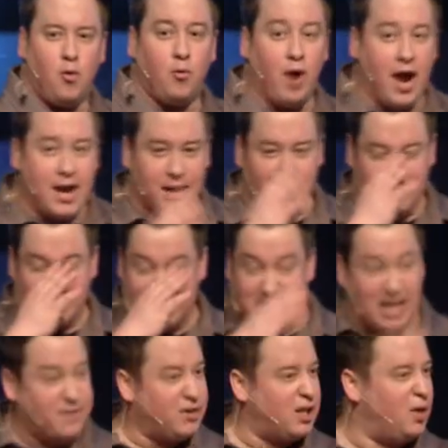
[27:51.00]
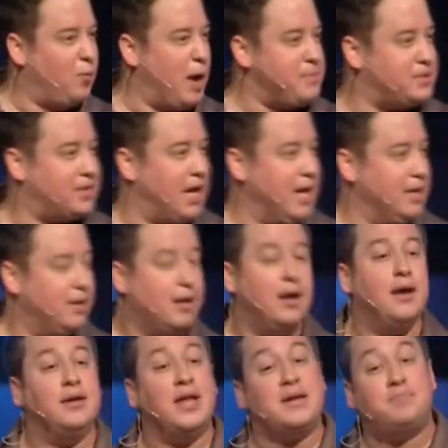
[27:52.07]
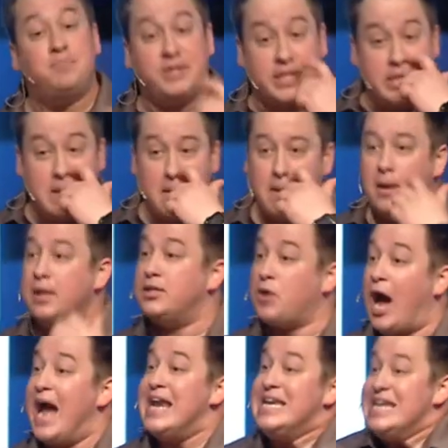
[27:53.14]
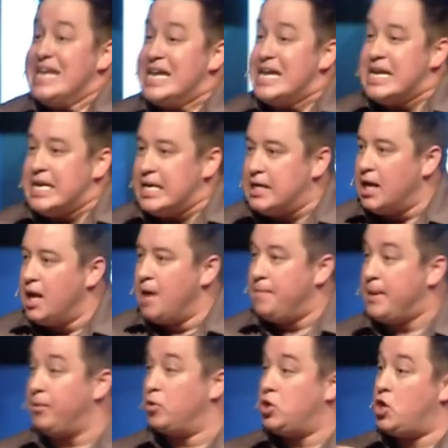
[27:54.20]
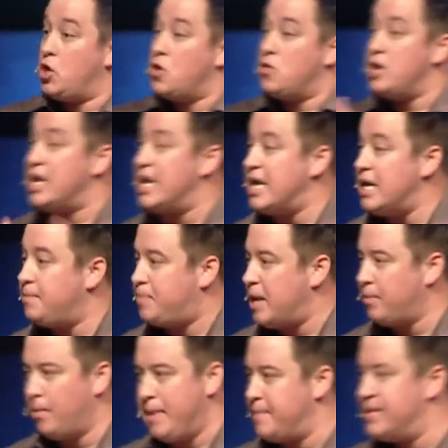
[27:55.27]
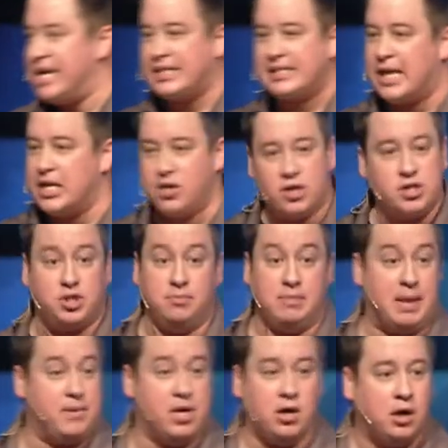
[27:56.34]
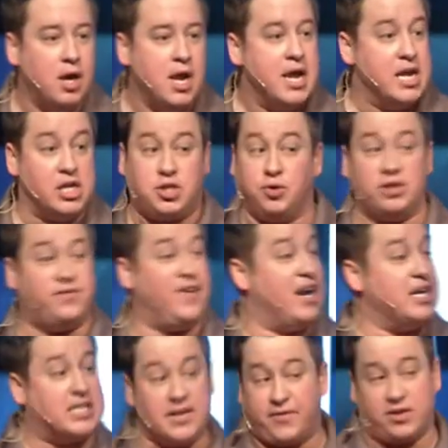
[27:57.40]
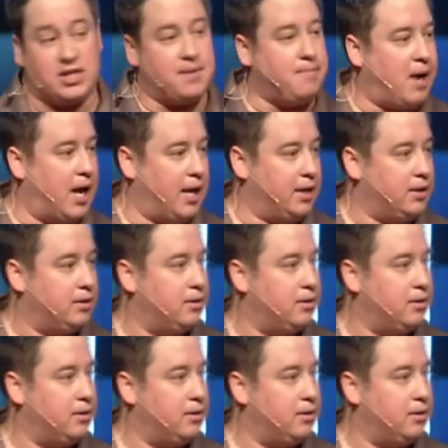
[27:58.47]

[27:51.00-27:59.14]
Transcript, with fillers: Right? Like, it's not even on the website. Like, so I need people. You need people. Maybe that's not your issue. Maybe your issue is very different than mine.